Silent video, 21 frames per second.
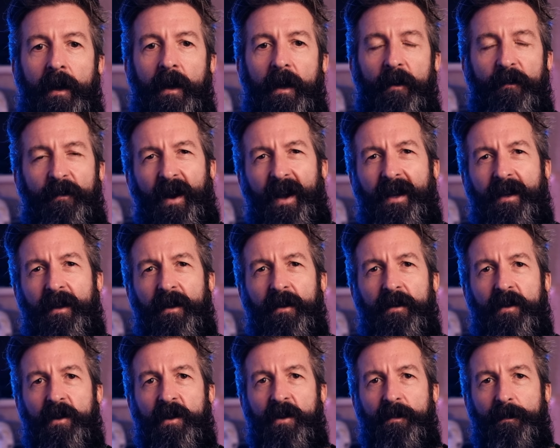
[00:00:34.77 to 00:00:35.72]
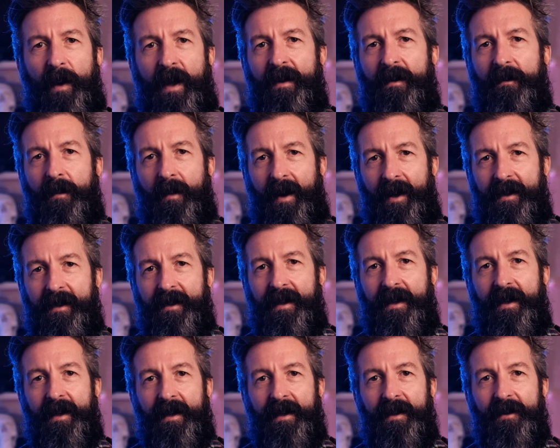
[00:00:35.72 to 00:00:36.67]
If I could spend my
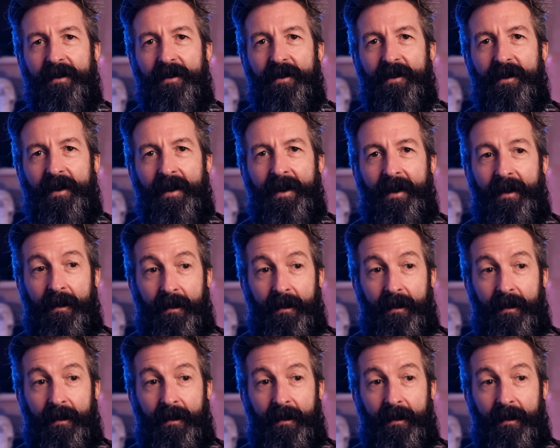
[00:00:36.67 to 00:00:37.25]
days